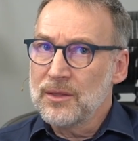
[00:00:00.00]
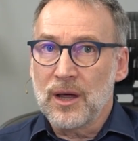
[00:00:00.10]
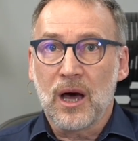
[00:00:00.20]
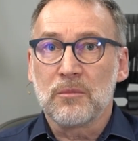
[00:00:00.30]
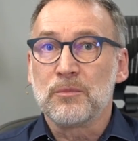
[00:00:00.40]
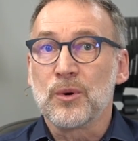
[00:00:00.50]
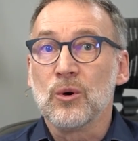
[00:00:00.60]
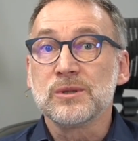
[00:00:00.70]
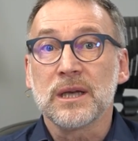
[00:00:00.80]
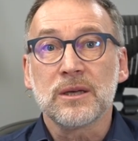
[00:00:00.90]
There are
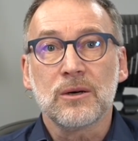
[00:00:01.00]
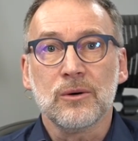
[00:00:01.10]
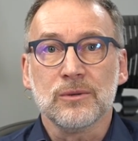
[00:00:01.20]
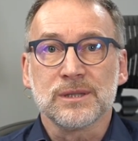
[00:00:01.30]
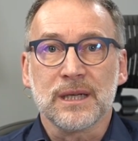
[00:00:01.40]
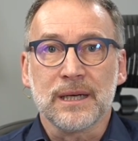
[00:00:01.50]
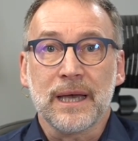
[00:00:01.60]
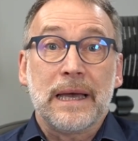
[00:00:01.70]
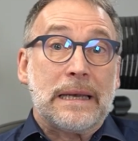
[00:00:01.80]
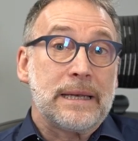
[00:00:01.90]
pros and cons,
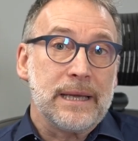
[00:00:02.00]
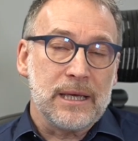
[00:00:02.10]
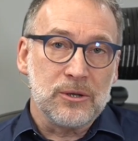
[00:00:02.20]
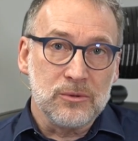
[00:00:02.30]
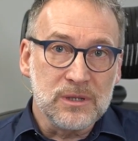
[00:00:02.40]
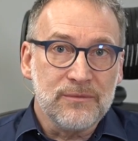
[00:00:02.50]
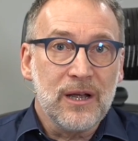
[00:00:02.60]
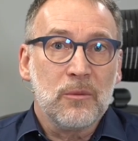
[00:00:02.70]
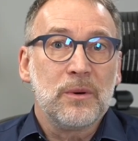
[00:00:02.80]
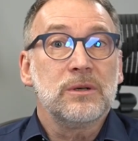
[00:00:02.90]
and a good
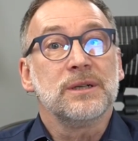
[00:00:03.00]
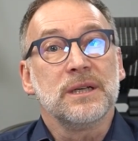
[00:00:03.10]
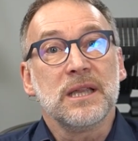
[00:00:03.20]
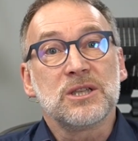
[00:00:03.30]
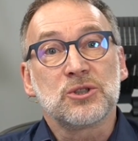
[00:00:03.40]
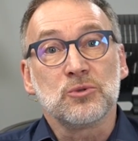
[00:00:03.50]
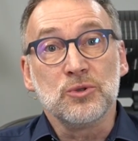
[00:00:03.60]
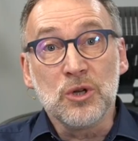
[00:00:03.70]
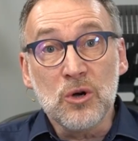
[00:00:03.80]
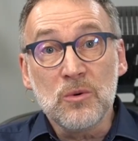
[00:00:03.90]
developer needs to
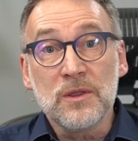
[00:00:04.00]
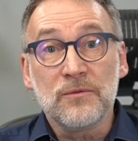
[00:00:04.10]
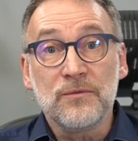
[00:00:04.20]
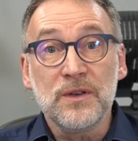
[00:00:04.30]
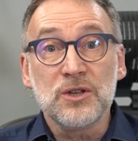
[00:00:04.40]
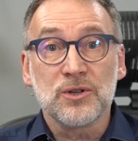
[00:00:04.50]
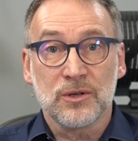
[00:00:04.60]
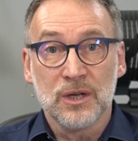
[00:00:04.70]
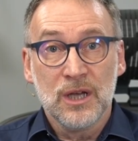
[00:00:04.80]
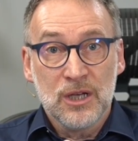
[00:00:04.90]
know the feature